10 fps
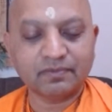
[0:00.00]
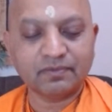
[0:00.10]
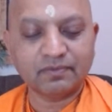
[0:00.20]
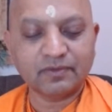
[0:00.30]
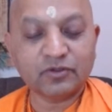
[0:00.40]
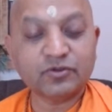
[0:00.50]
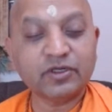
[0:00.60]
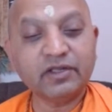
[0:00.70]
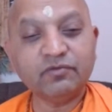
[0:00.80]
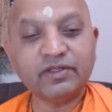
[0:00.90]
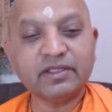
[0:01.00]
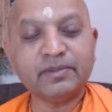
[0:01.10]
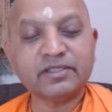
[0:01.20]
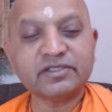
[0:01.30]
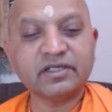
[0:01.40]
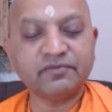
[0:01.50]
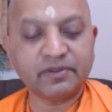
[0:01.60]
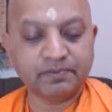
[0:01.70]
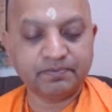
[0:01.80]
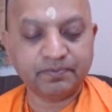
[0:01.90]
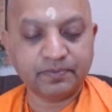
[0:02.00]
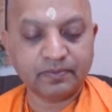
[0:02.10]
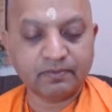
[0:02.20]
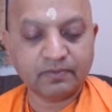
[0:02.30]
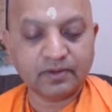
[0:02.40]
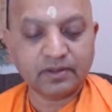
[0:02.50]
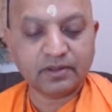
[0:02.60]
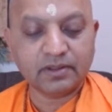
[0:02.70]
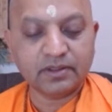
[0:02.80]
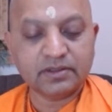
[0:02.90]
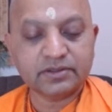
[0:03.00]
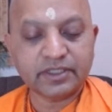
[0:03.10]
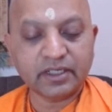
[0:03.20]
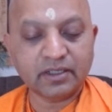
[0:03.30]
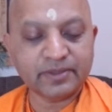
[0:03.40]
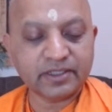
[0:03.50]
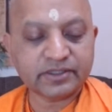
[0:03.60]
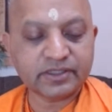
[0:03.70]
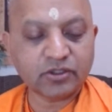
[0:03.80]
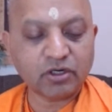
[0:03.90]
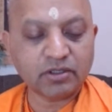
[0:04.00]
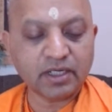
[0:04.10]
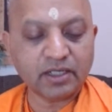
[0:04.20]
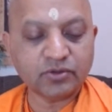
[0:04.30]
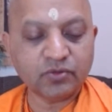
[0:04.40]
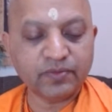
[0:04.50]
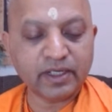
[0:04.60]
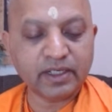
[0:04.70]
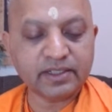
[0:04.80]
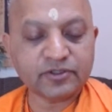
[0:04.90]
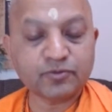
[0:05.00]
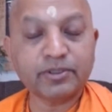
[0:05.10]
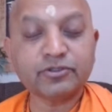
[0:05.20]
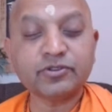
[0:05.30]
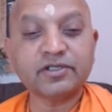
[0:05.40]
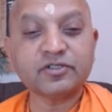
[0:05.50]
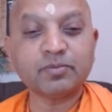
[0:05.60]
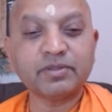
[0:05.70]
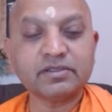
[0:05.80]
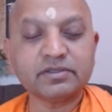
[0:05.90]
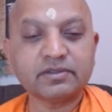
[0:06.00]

used to live with him and serve him. Sri Ramakrishna taught Latu various spiritual disciplines.